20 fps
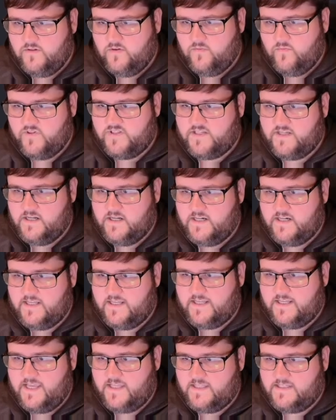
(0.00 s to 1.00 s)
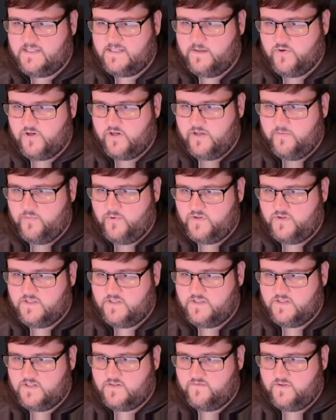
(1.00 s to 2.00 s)
Once an undead gains temporary hit points
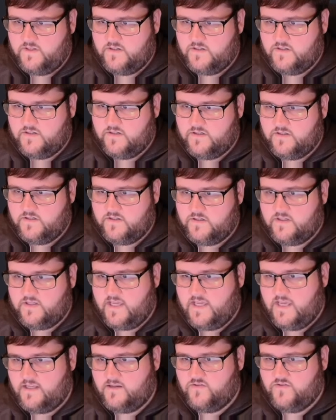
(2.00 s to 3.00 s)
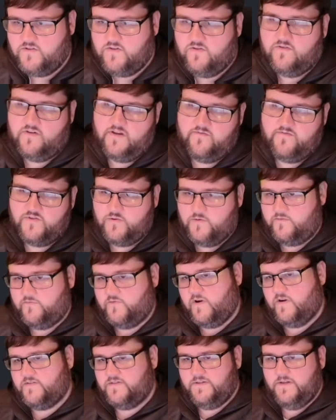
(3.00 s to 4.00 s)
in this feature, it can't do so again for
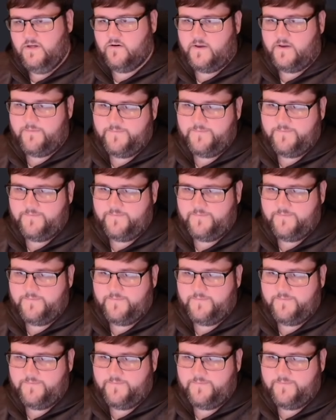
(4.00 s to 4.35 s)
24 hours. Okay.